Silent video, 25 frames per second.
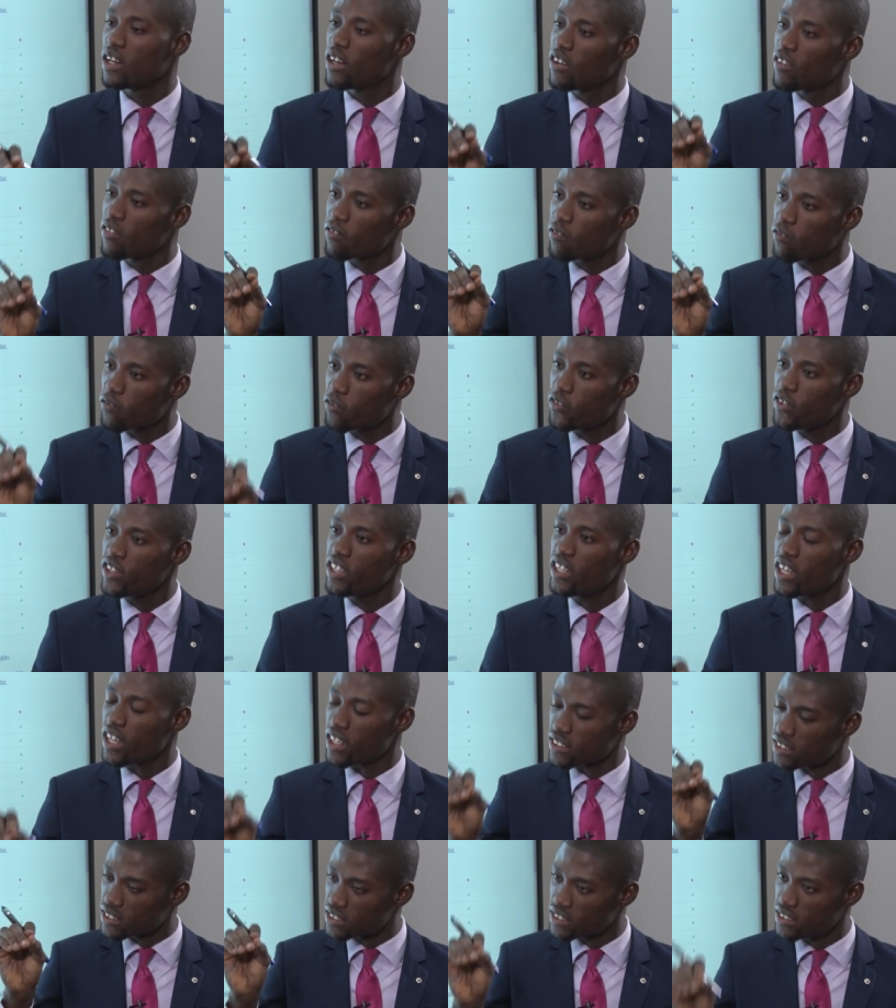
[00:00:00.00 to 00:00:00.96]
free
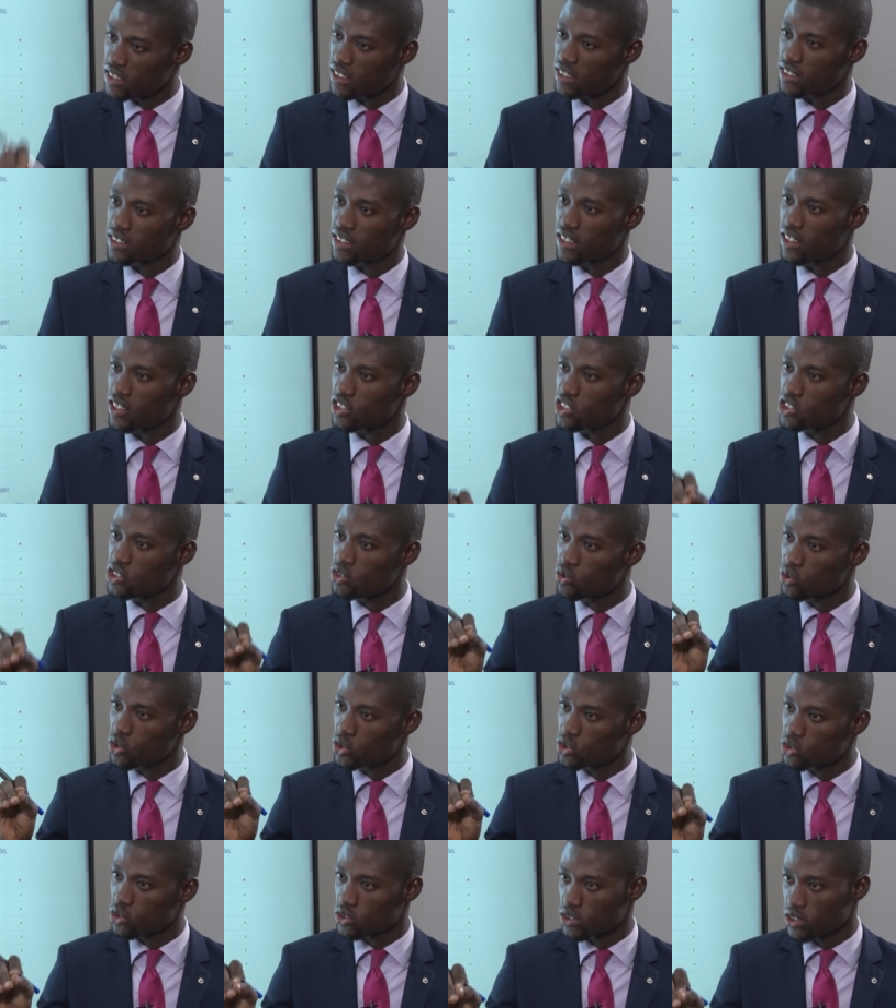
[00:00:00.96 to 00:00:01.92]
SHS is
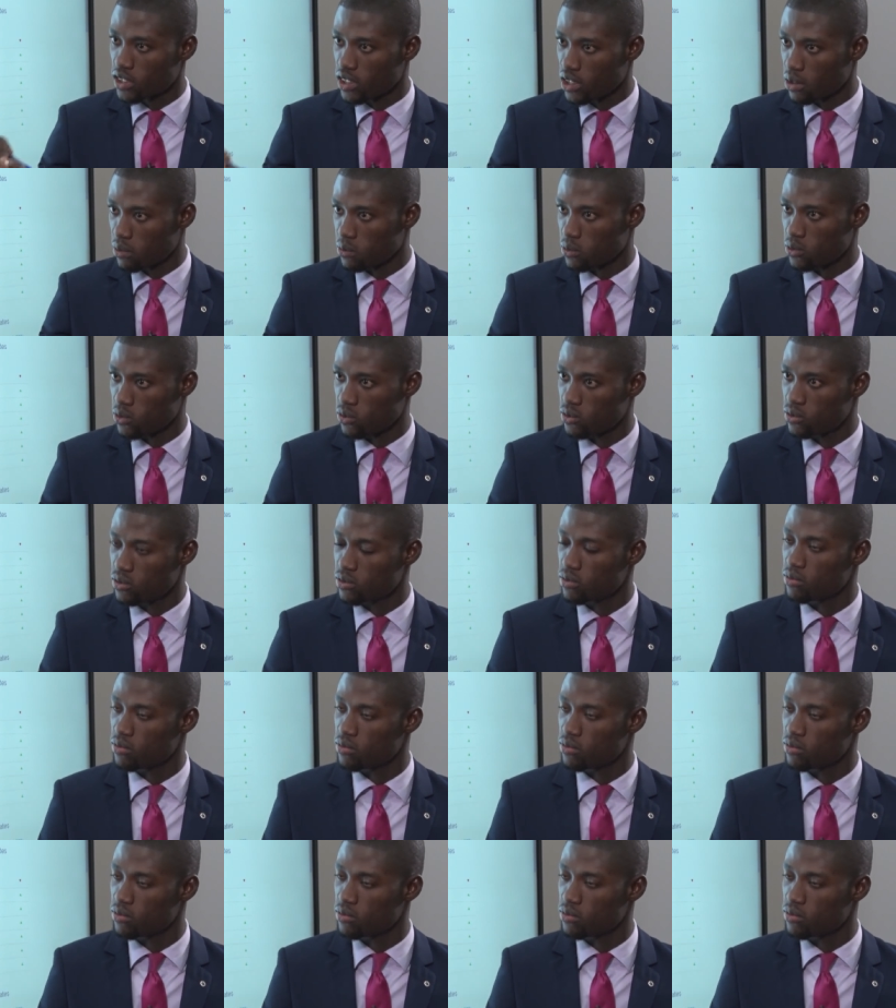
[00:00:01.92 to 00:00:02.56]
not sustainable?